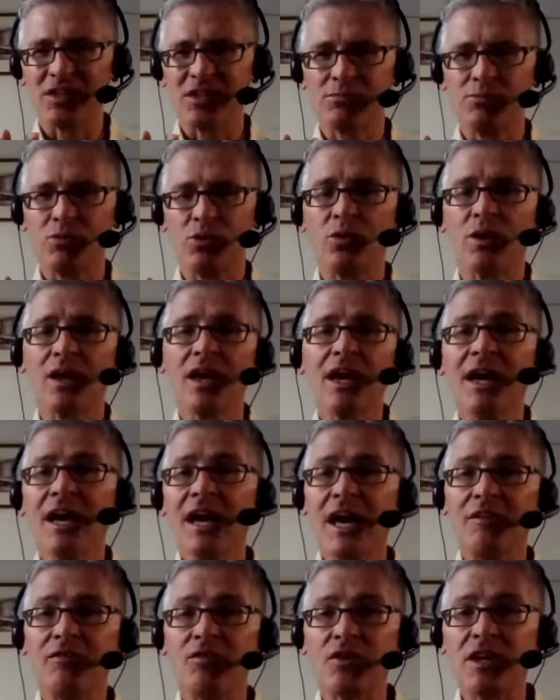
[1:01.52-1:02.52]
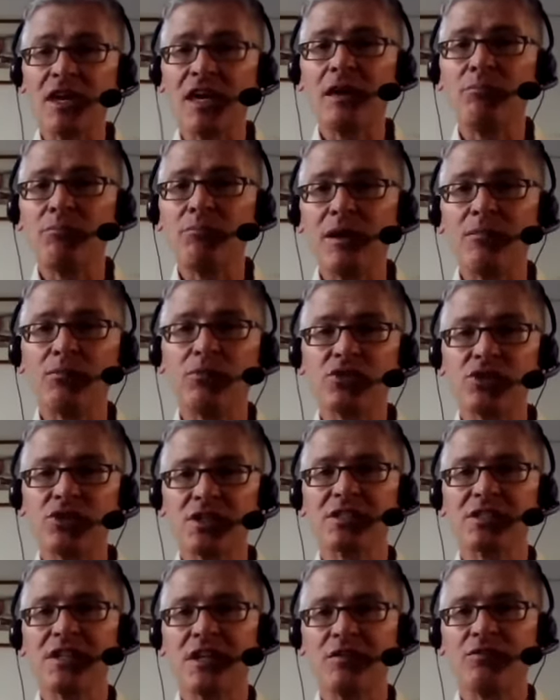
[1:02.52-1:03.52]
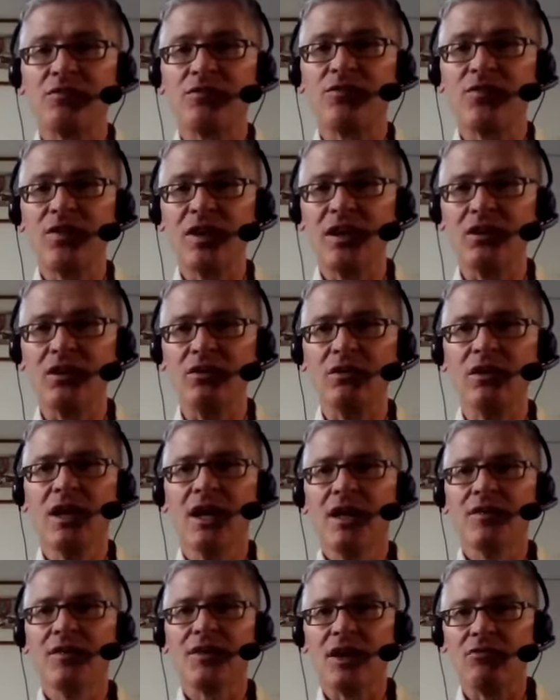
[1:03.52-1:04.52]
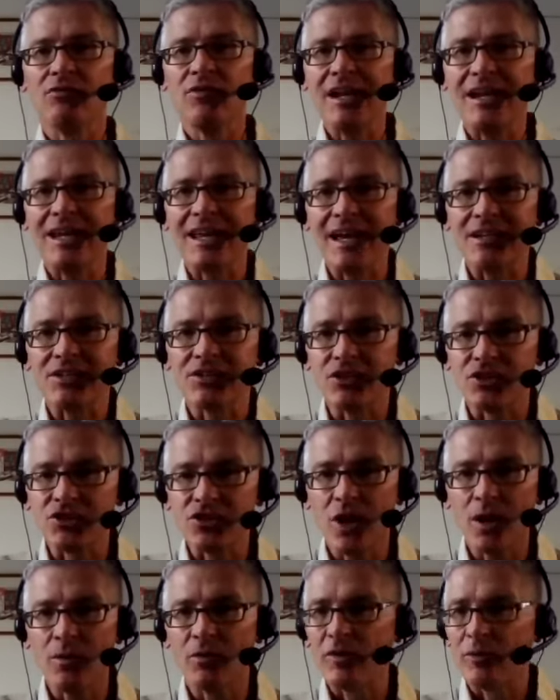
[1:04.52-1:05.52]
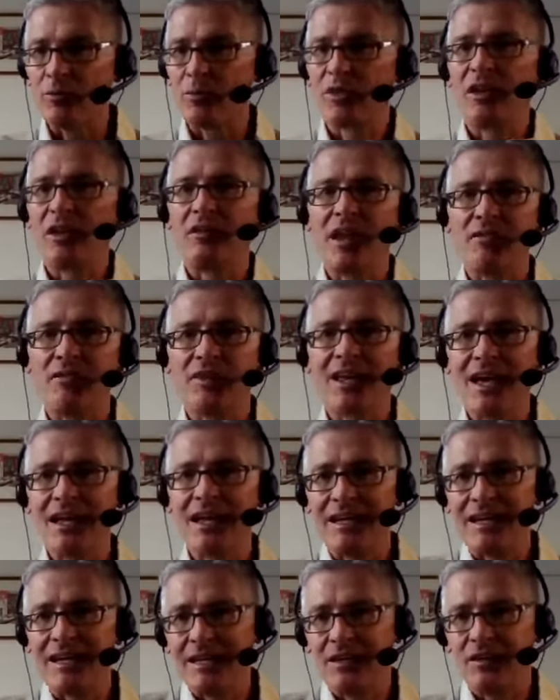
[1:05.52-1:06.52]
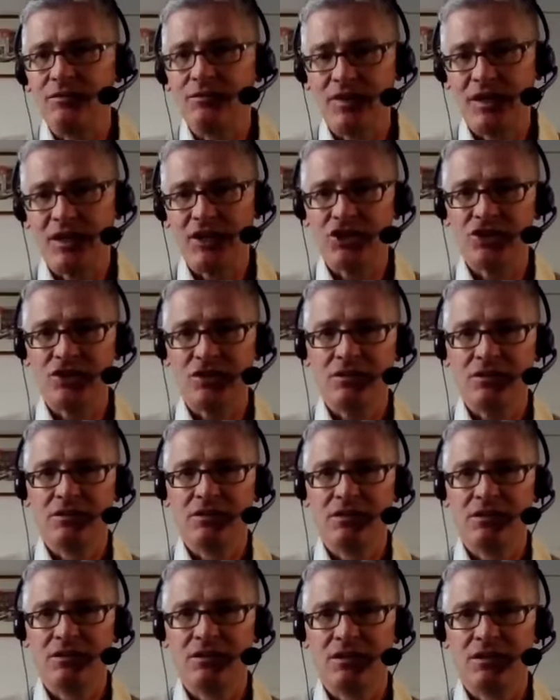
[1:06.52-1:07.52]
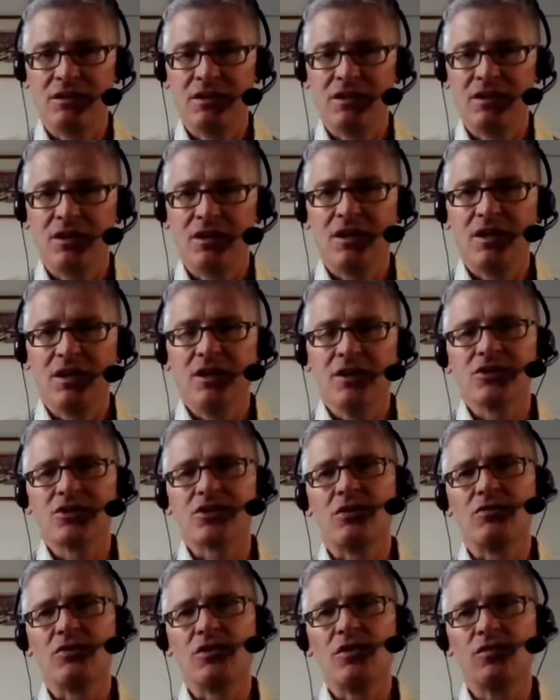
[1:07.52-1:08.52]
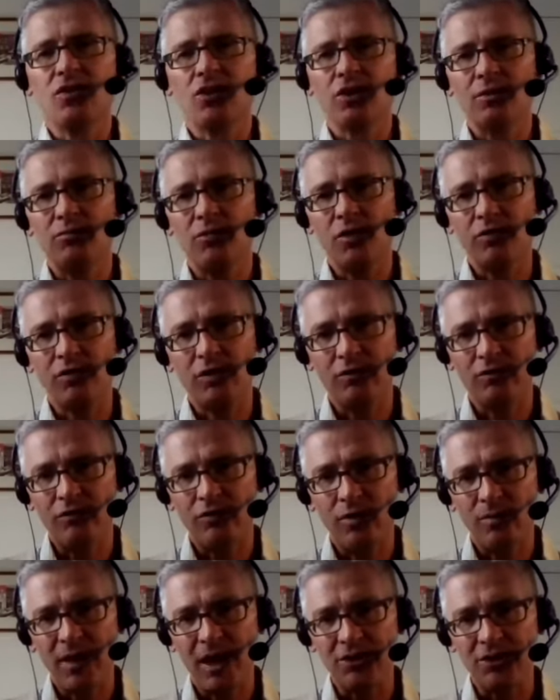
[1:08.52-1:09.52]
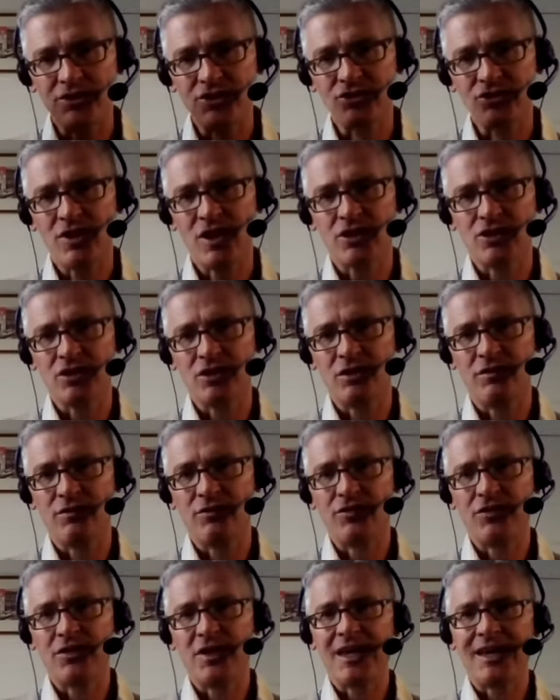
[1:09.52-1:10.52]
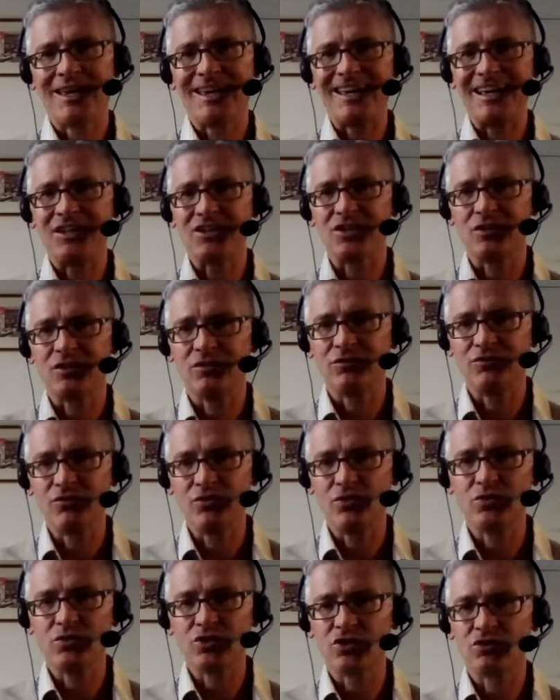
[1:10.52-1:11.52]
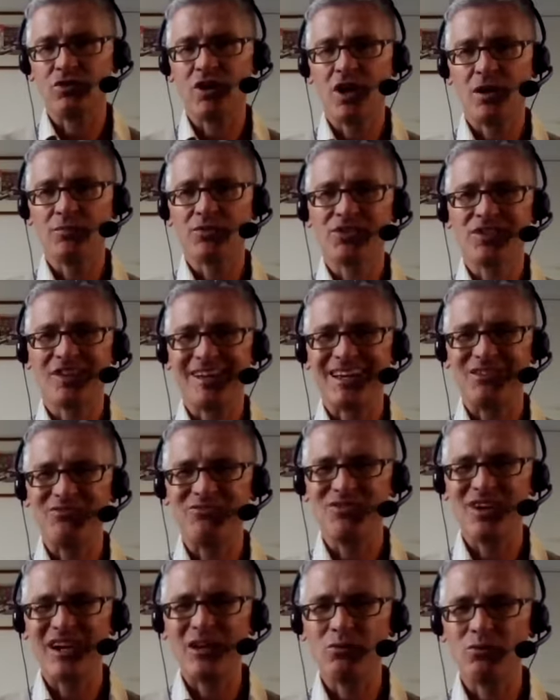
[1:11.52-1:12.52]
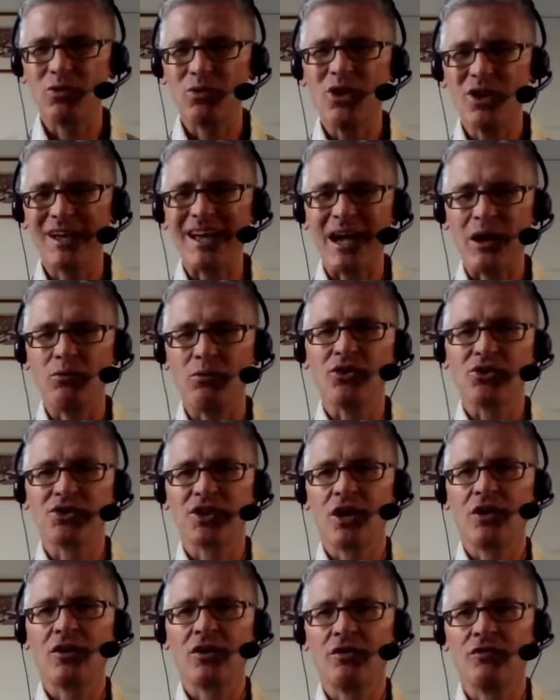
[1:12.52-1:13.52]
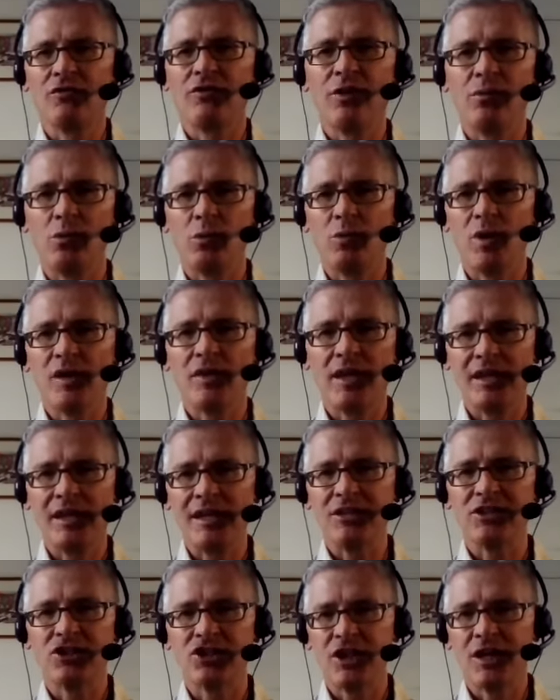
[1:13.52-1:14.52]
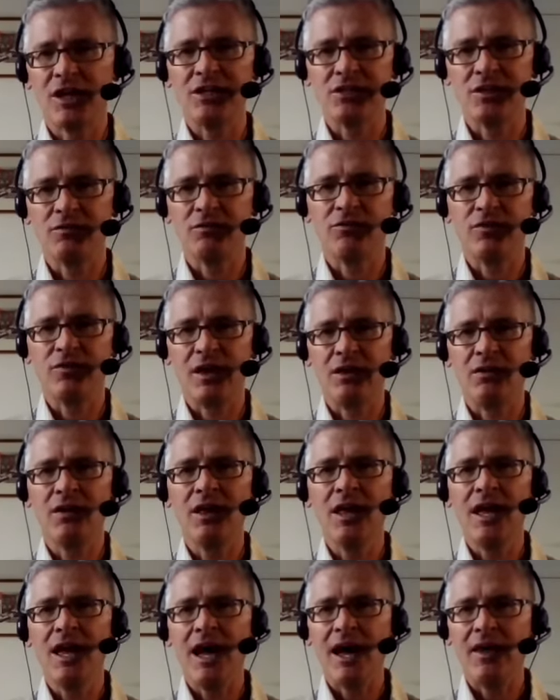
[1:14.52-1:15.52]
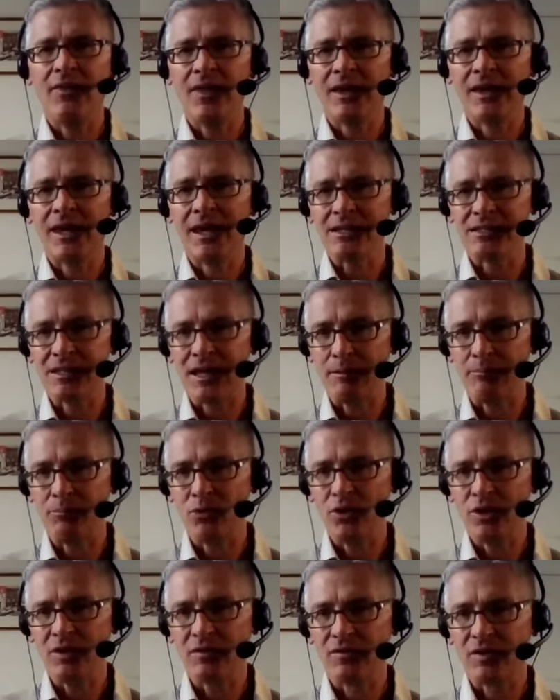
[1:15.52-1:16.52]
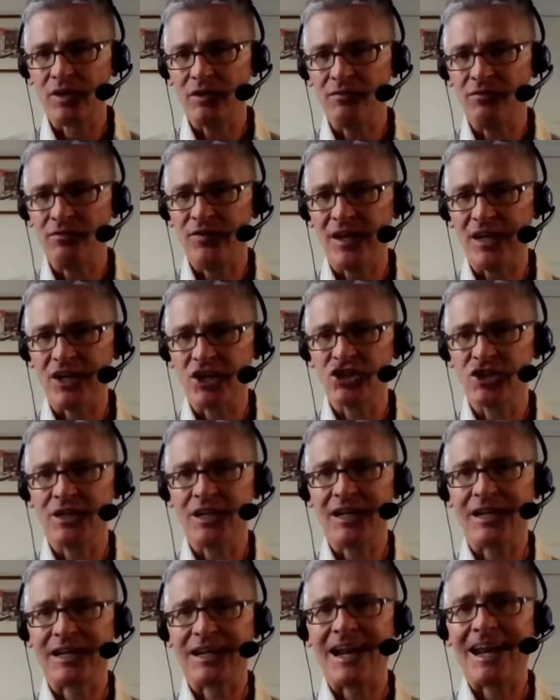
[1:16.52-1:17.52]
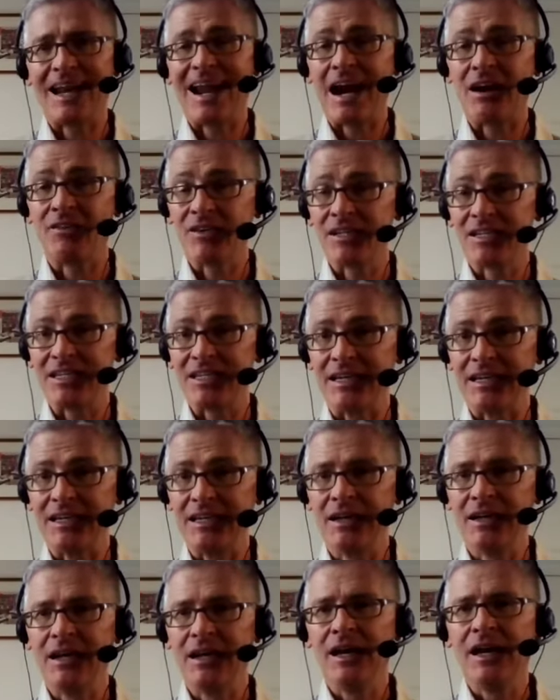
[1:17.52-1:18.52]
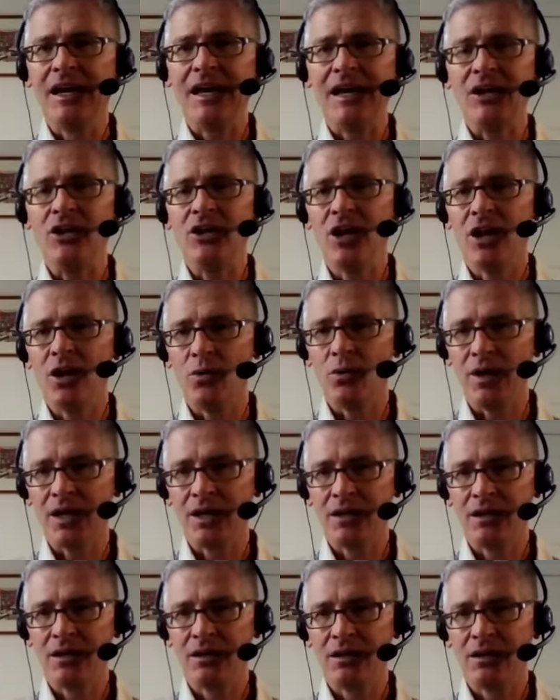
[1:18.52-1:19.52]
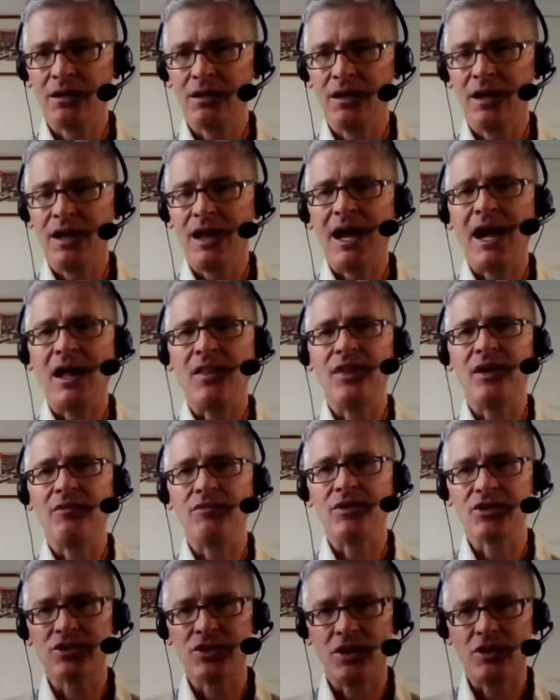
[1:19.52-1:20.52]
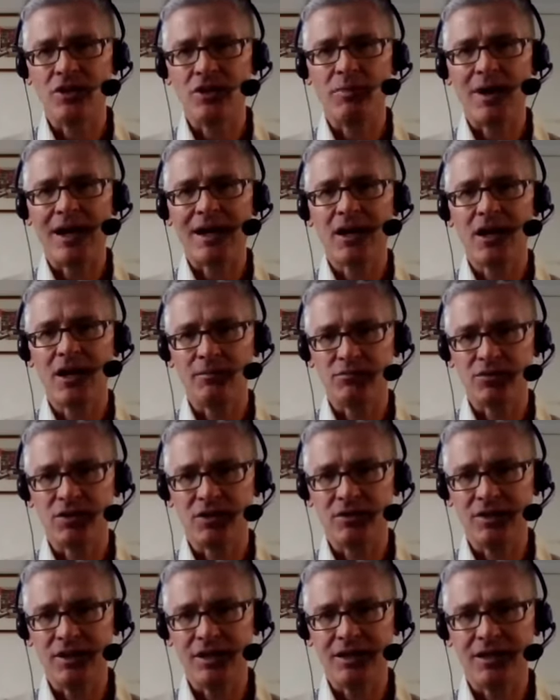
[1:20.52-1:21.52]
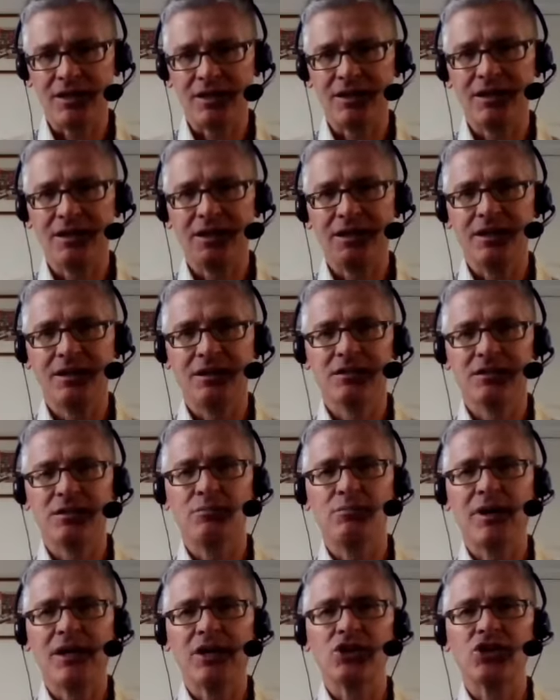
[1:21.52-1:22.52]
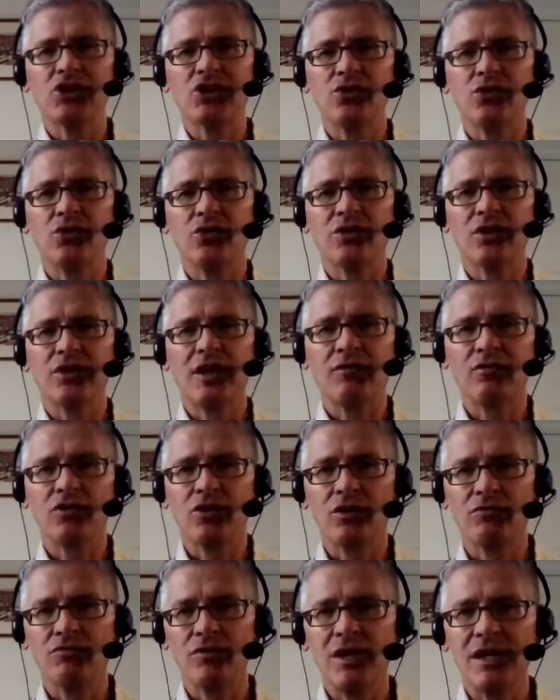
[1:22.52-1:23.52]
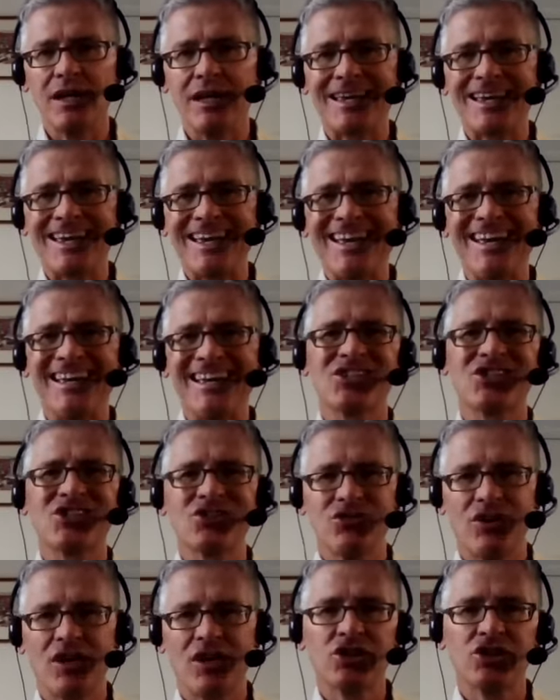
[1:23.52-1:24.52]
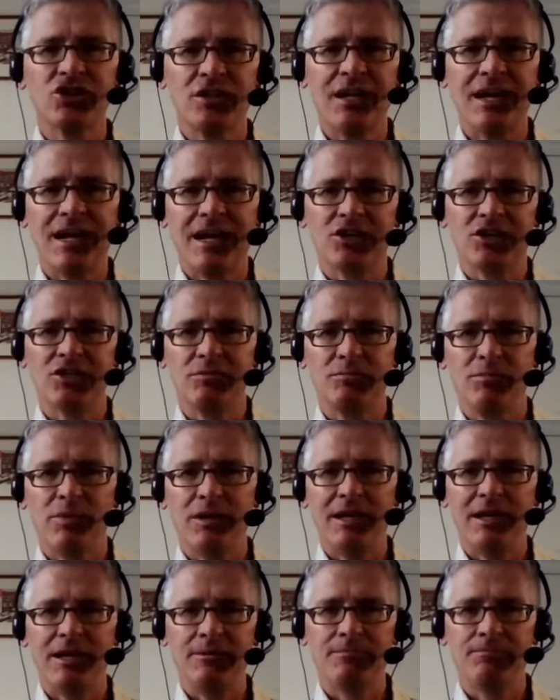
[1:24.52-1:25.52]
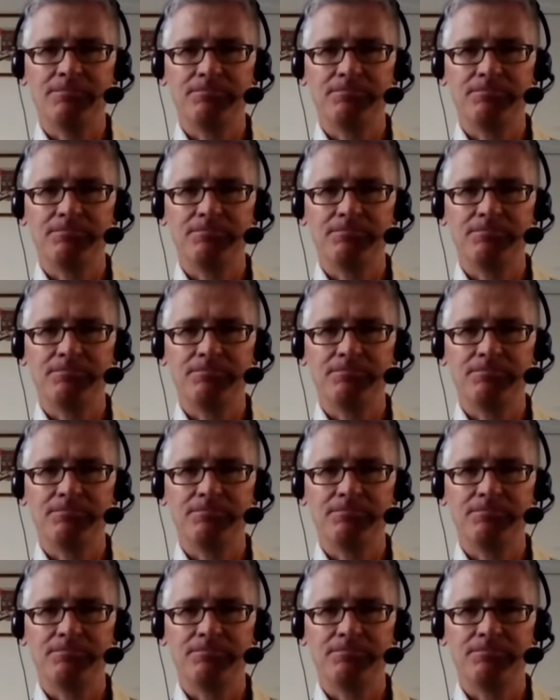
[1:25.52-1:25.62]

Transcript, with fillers: small. If you keep people just in feel, they'll really get into the drama of it, but they'll never get any conviction. So you've got to move them from that structure of think into the full drama so they can really work out what's going on for them and why they need to change and feel, and then get to that point of conviction and clarity in knowing, and then return them back up to think to make sure that they've got a really key structured action plan.